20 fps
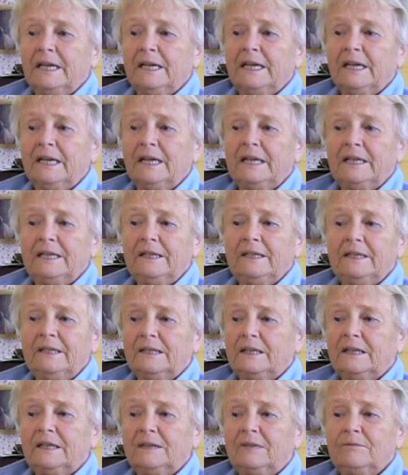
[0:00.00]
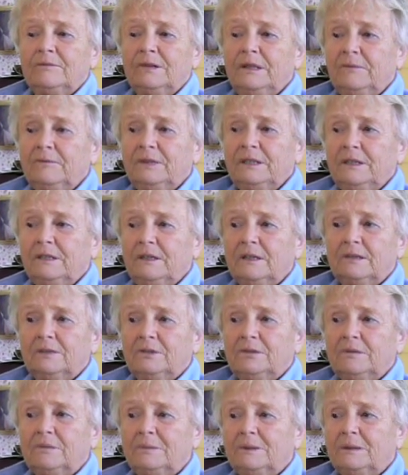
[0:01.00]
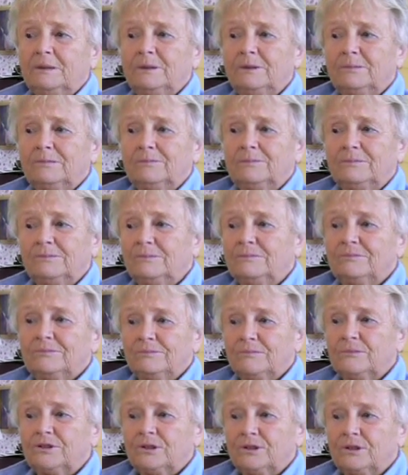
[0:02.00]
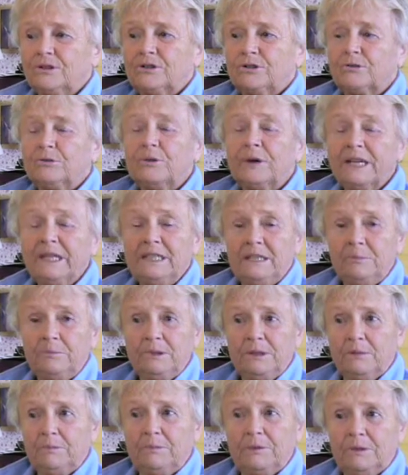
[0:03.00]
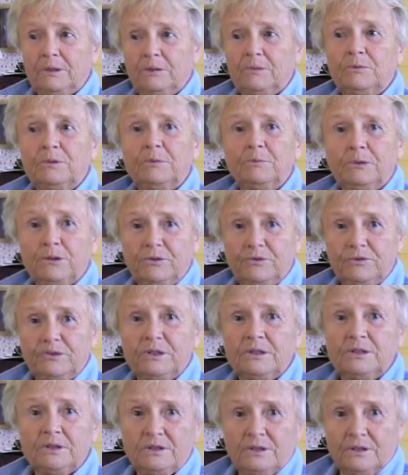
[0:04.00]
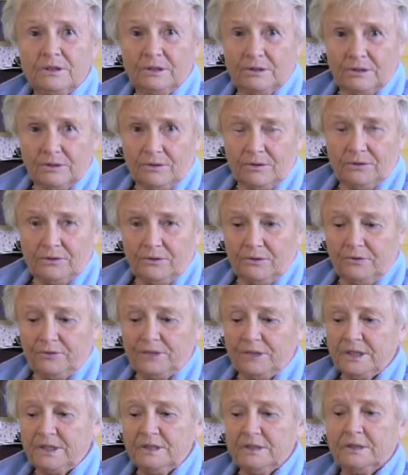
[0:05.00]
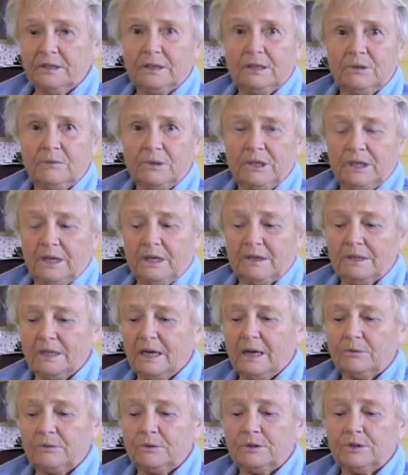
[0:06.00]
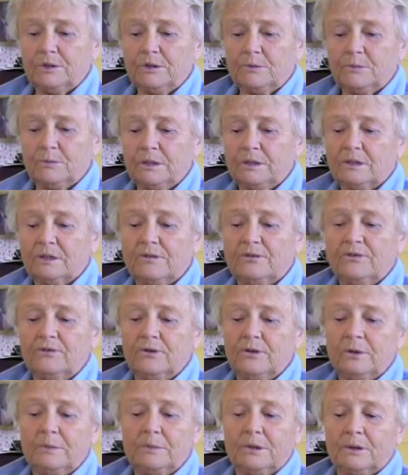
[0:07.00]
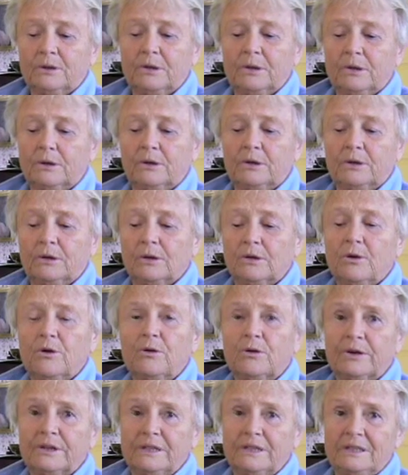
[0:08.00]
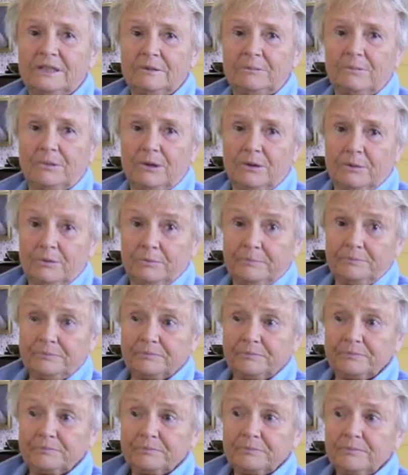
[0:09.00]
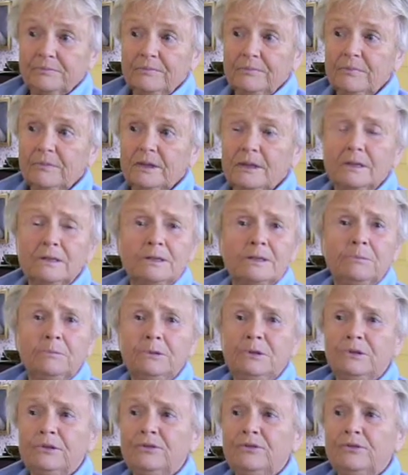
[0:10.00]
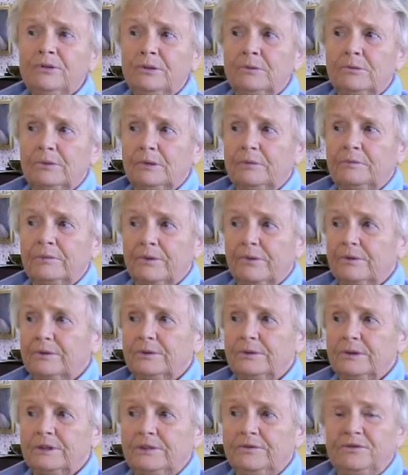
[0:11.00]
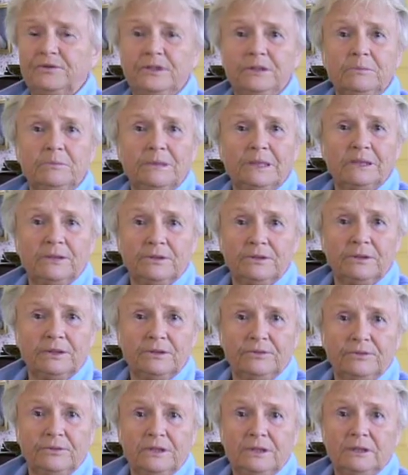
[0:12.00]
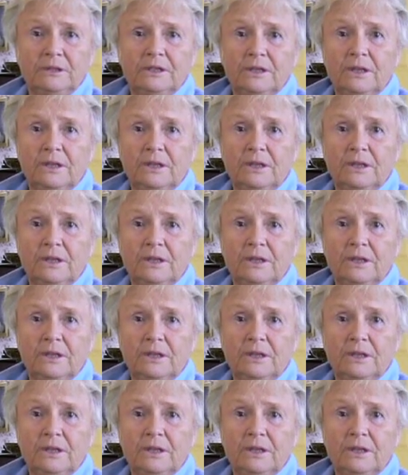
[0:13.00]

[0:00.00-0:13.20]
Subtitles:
And when we got to about 20 people, we moved into the facility we are now, which was a former corn depot. It's a beautiful room, 30 feet by 30 feet.